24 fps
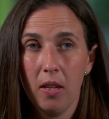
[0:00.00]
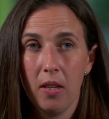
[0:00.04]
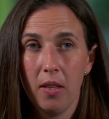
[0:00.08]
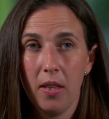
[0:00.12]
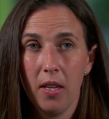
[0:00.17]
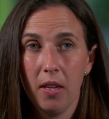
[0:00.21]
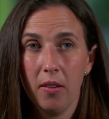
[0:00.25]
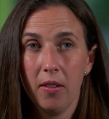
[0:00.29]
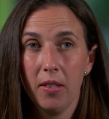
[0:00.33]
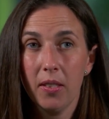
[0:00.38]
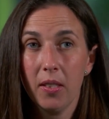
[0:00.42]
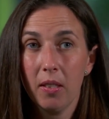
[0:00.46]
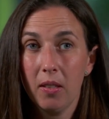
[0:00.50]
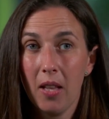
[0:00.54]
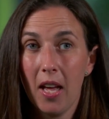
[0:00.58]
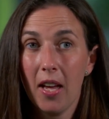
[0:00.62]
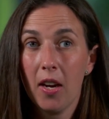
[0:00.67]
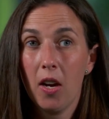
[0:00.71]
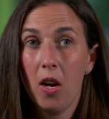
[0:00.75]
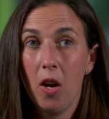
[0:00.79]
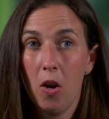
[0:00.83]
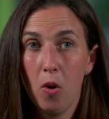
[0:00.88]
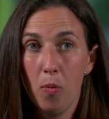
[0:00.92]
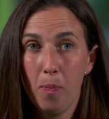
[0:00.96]
There is a lot
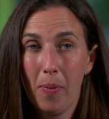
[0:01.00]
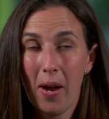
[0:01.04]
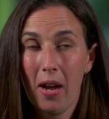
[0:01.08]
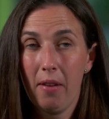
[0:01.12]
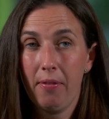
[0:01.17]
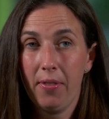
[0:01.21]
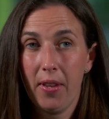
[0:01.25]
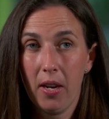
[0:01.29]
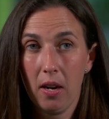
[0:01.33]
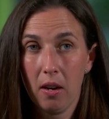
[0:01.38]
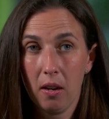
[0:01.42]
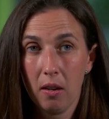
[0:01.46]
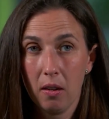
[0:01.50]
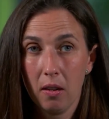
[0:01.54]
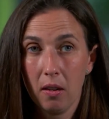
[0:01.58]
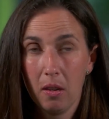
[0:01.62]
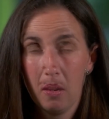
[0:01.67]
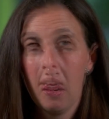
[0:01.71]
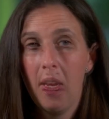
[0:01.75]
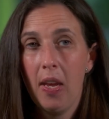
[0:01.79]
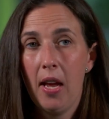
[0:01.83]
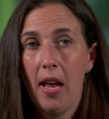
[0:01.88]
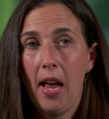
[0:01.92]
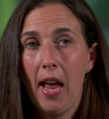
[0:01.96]
of hope out there.
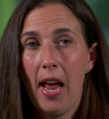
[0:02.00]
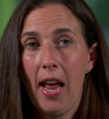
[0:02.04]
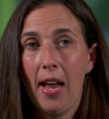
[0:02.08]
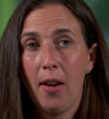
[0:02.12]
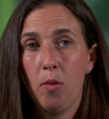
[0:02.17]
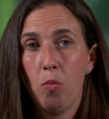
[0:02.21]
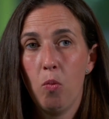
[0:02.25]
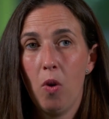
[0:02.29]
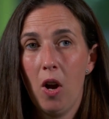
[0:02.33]
And